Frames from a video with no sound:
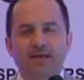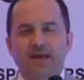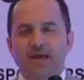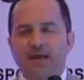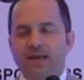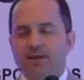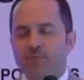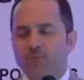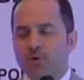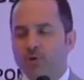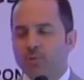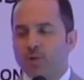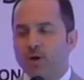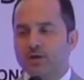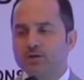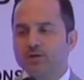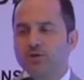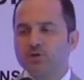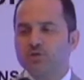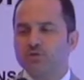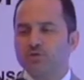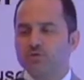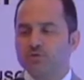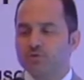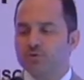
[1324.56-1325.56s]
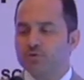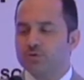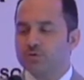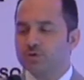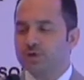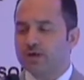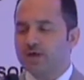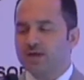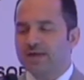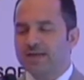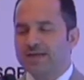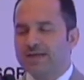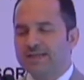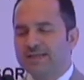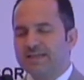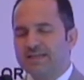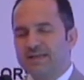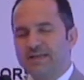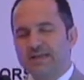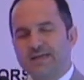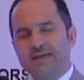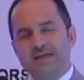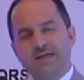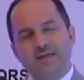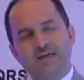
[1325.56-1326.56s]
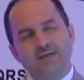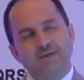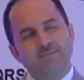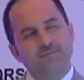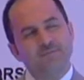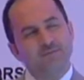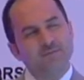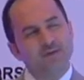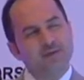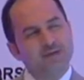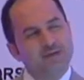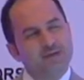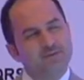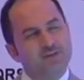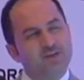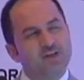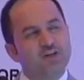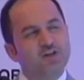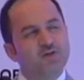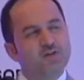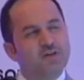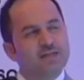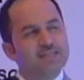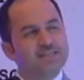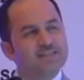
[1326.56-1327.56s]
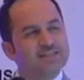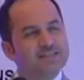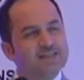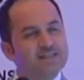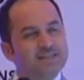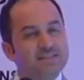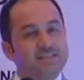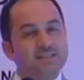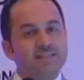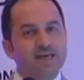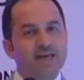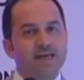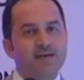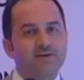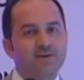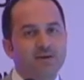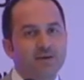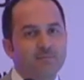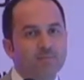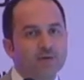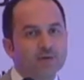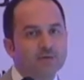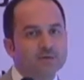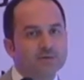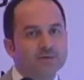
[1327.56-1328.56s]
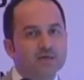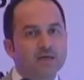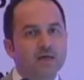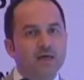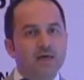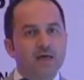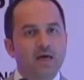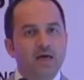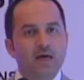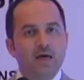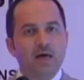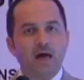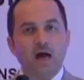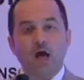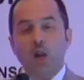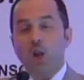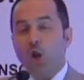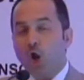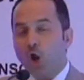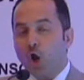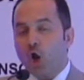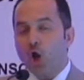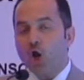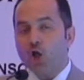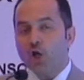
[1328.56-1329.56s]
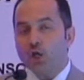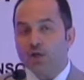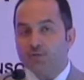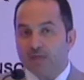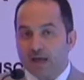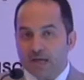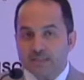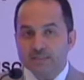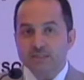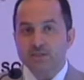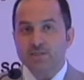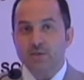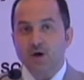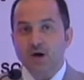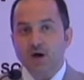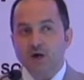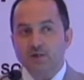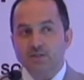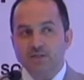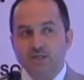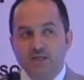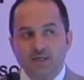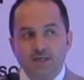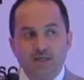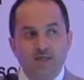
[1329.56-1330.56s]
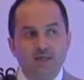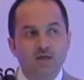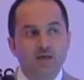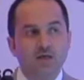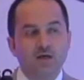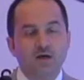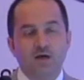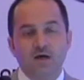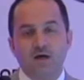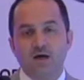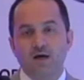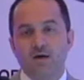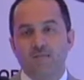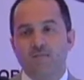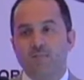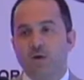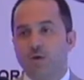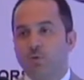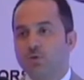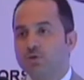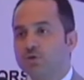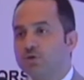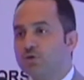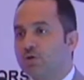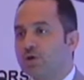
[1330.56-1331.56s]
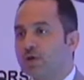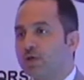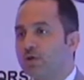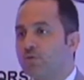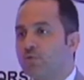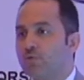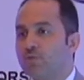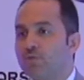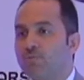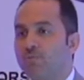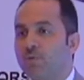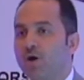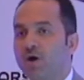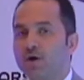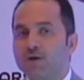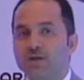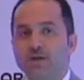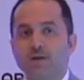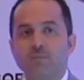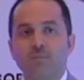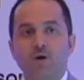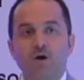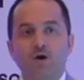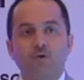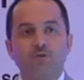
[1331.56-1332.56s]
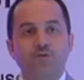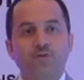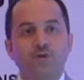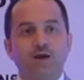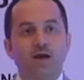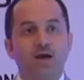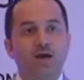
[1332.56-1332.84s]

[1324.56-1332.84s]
and we wanted to, to kind of uh, um, uh, decrease the disagreement uh, along the antibiotic. Um, I was talking with Mark about